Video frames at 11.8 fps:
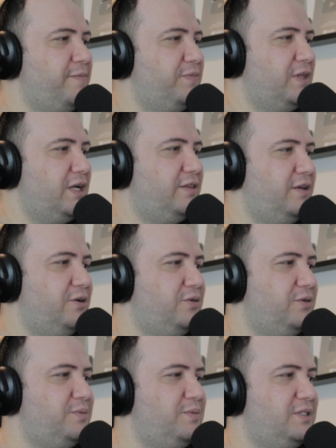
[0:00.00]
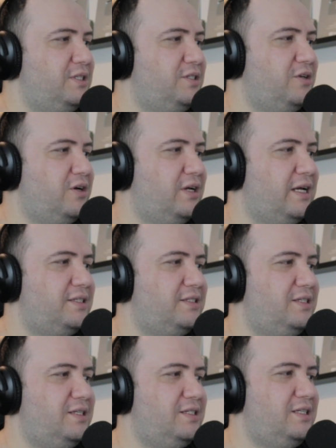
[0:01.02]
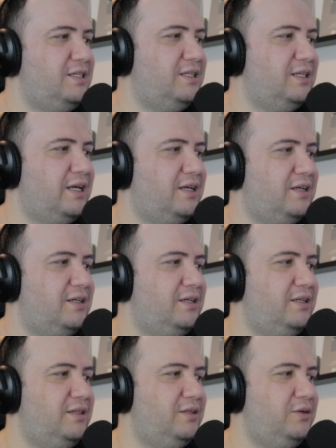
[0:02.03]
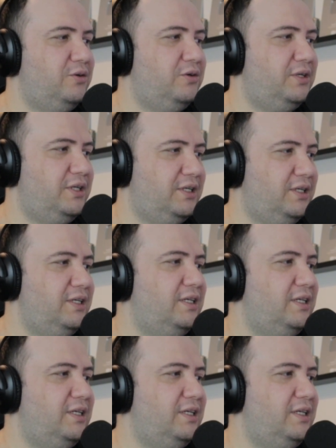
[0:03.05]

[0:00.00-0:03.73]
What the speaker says: I think Christmas is not as Disney like in the Nordic.